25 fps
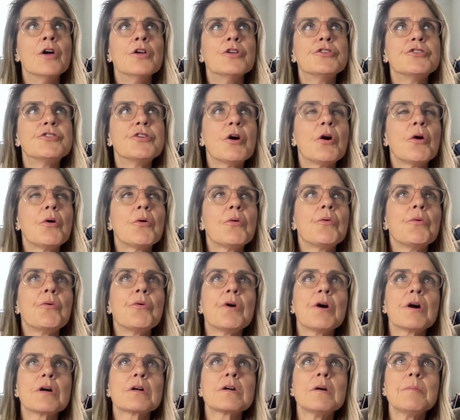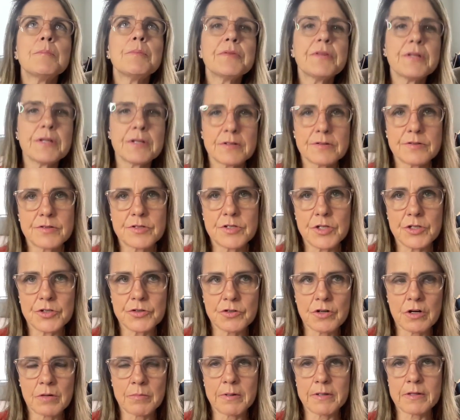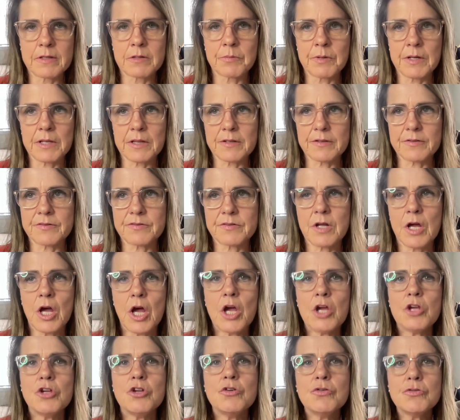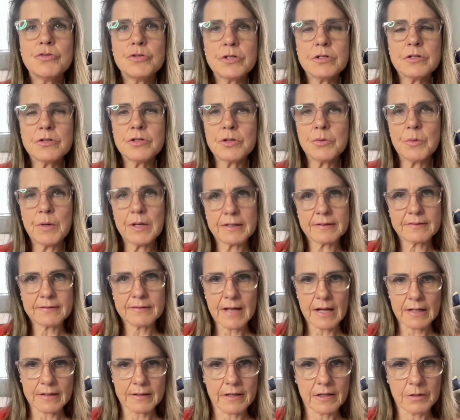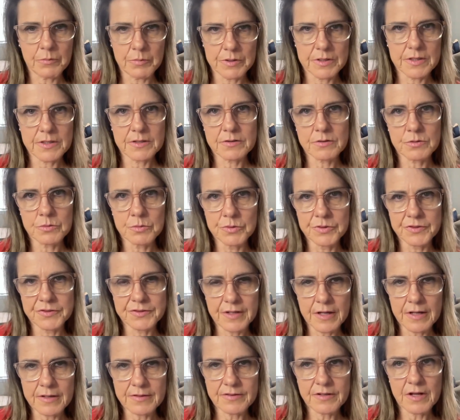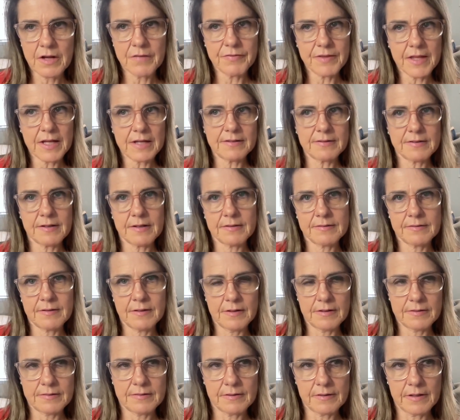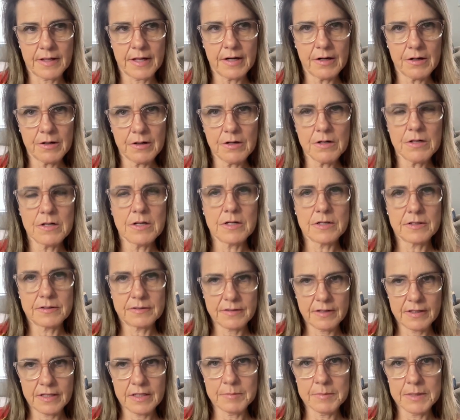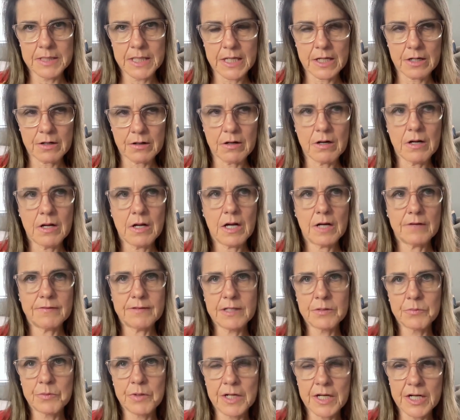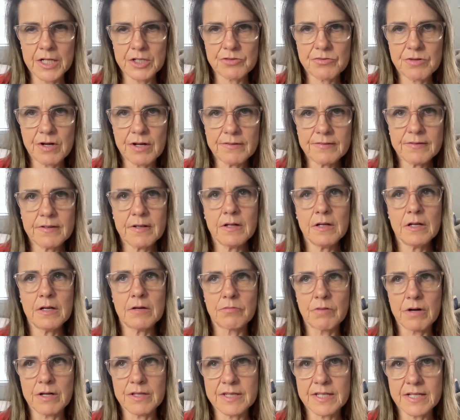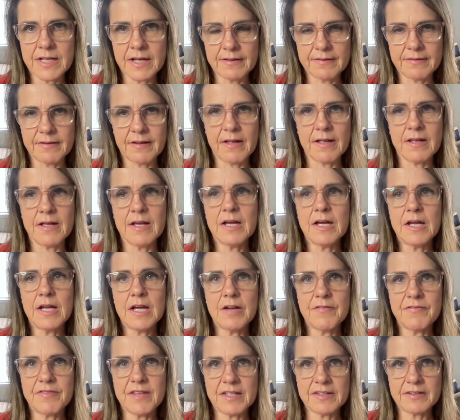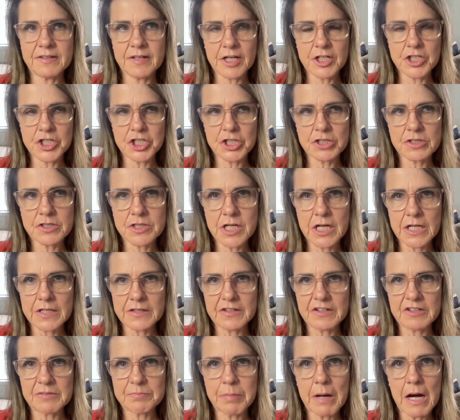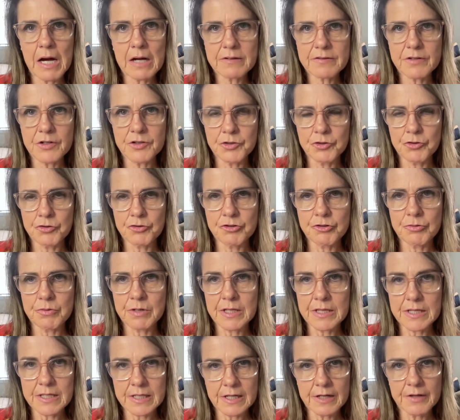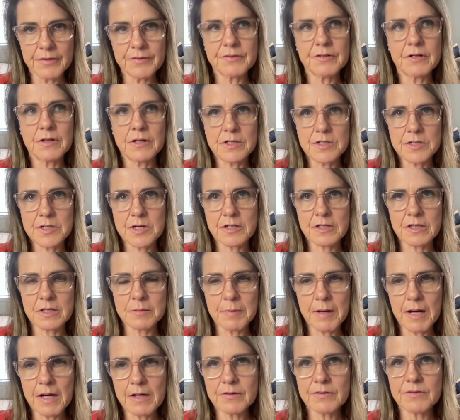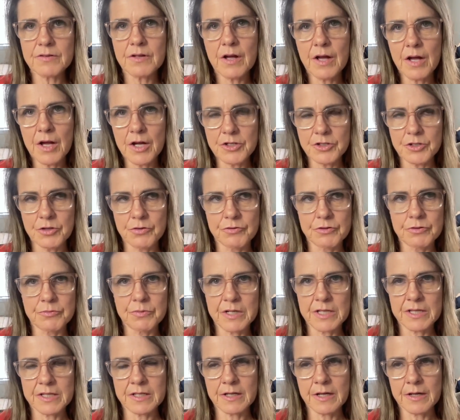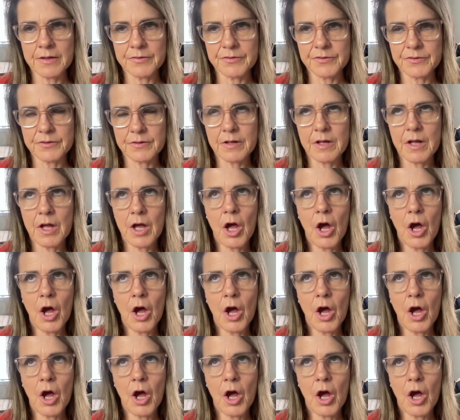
So a couple things to just know about the waitlist. You should do exactly what the school says. If they say send us a letter, send them a letter. If they want an extra essay, write the essay. If they say just check this box and don't do anything else, check the box and don't do anything else.